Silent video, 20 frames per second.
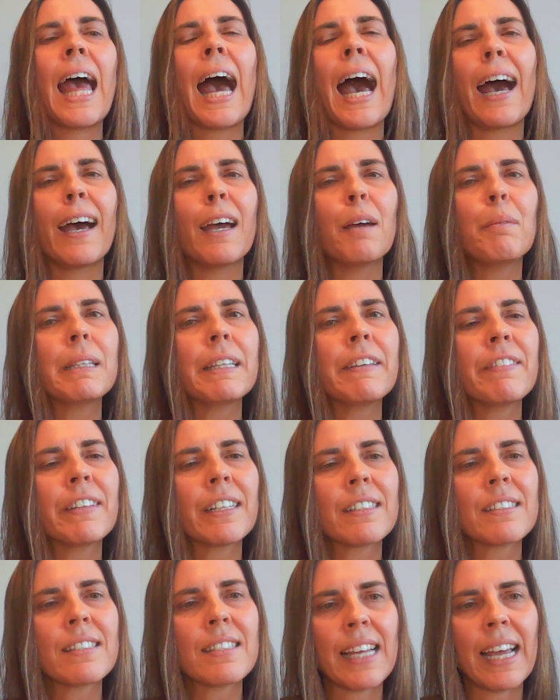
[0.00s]
I believe that
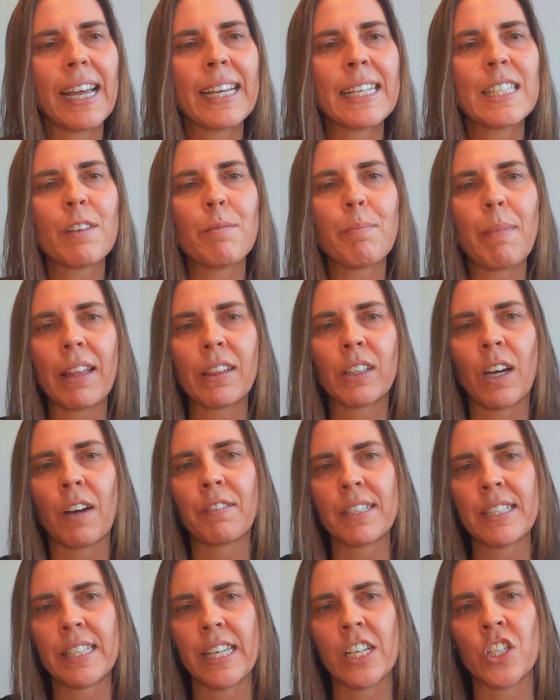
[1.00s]
our science of math
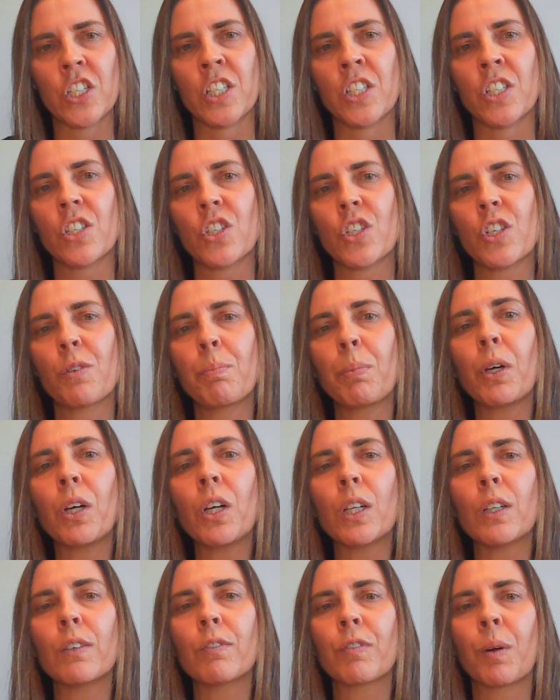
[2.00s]
conversations should
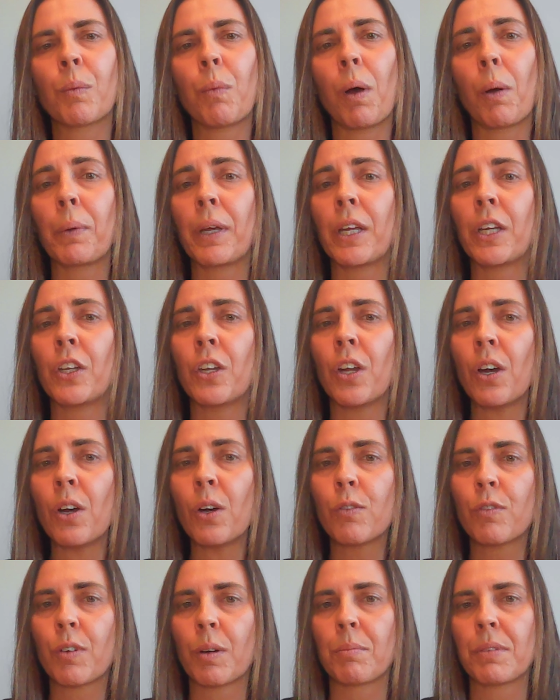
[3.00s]
pull from what we know
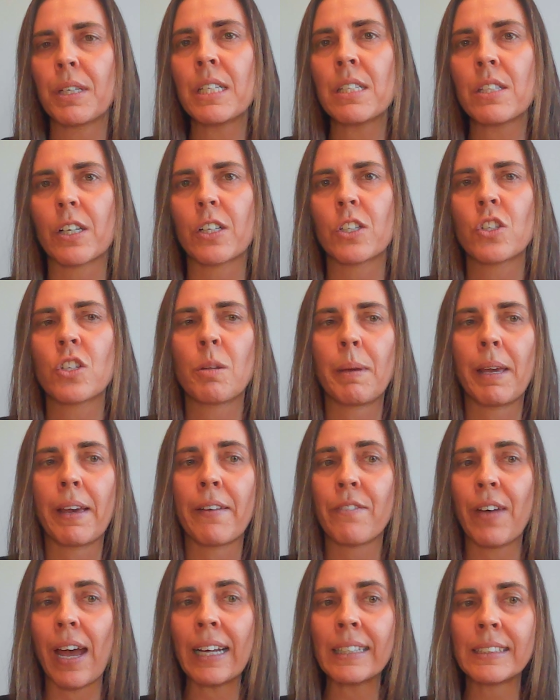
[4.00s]
from research to be
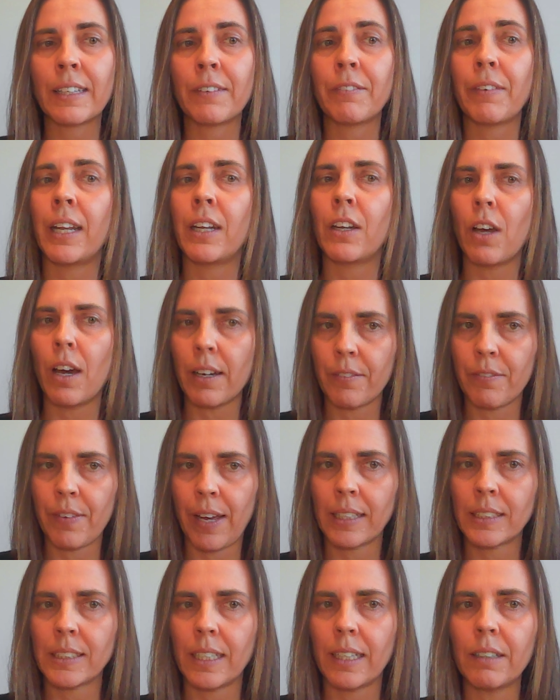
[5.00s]
effective and not
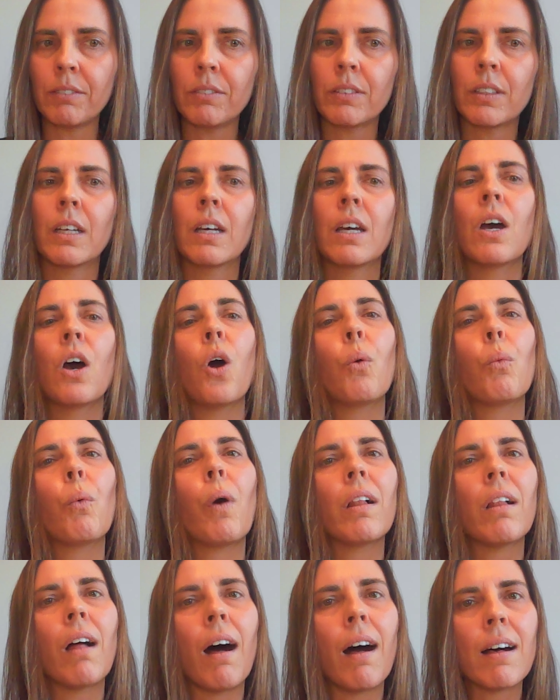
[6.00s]
effective,
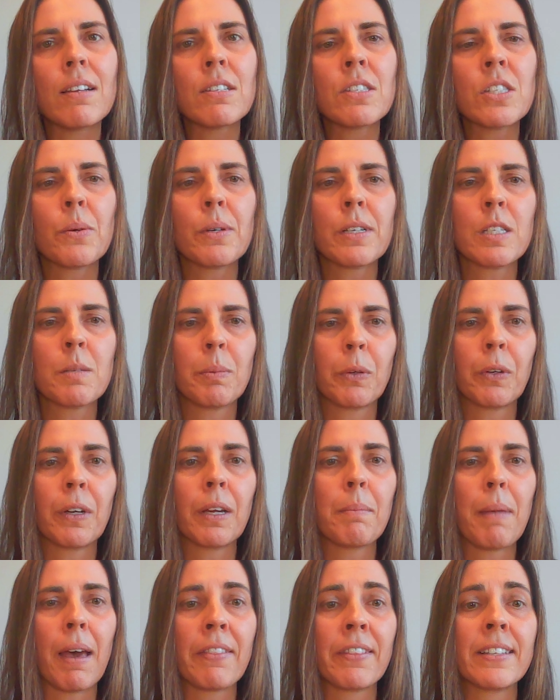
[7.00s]
while also exploring
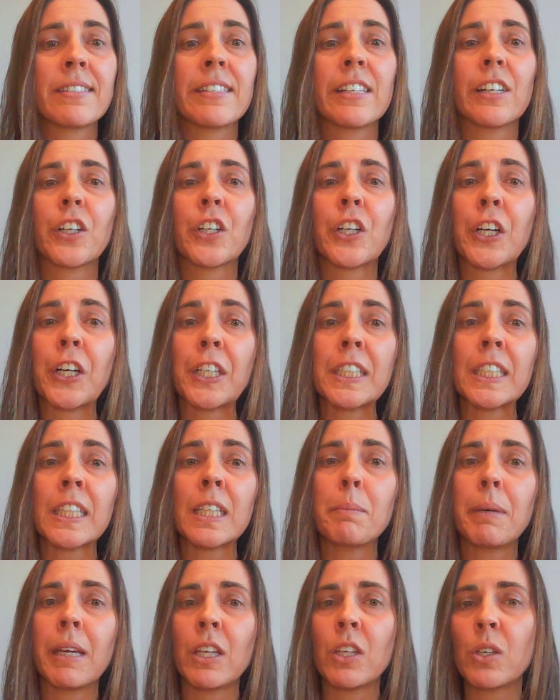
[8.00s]
methods that are currently
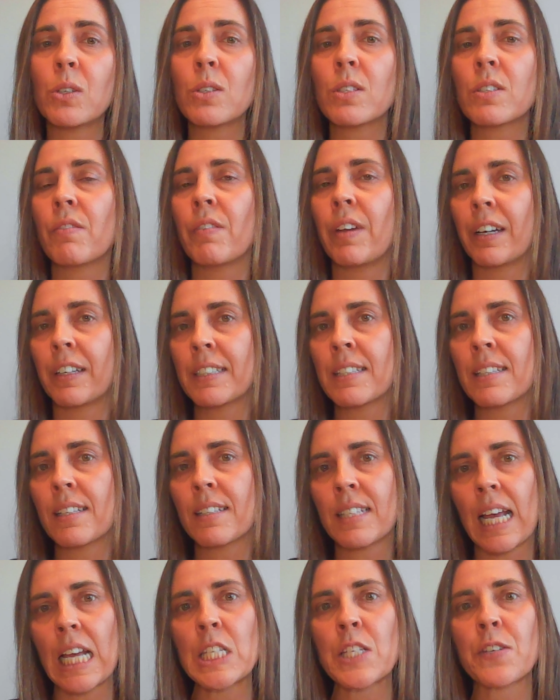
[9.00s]
being used very
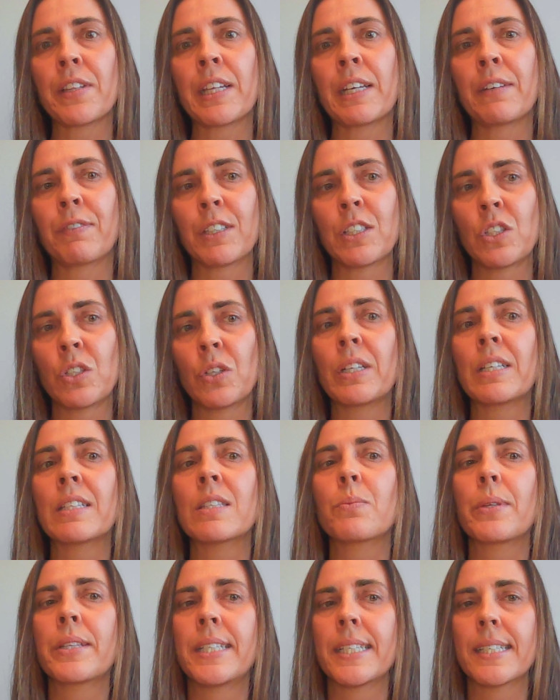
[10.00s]
successfully for students
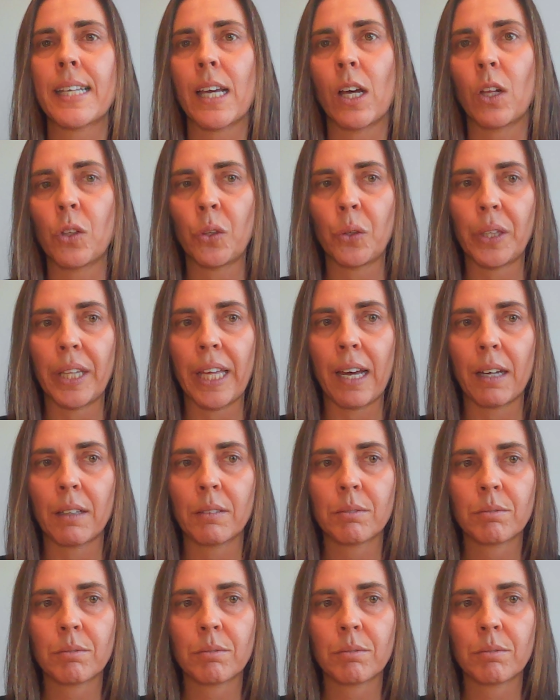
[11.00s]
with dyscalculia.